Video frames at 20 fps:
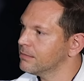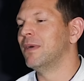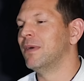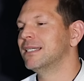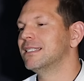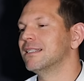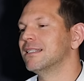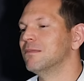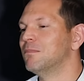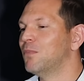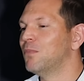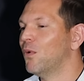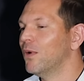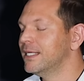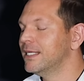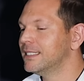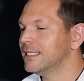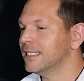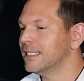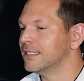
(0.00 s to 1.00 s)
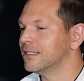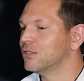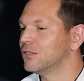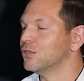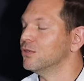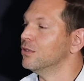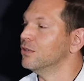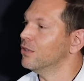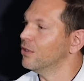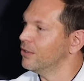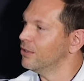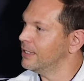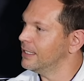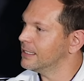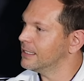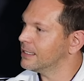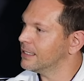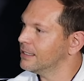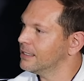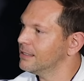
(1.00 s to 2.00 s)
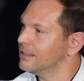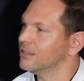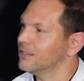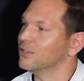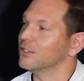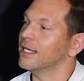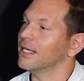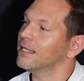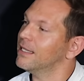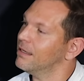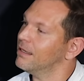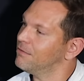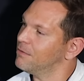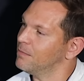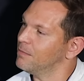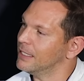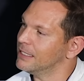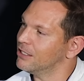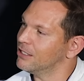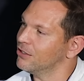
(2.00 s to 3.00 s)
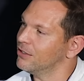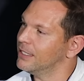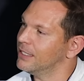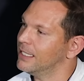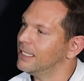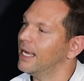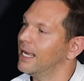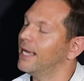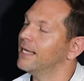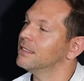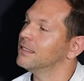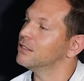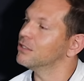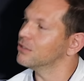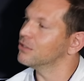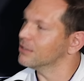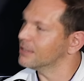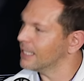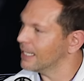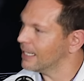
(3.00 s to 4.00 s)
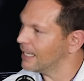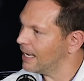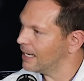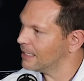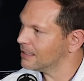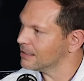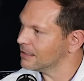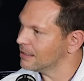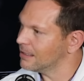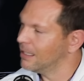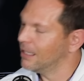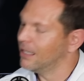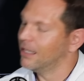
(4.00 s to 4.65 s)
But the point is to know these things, to get the information you need, and to take action.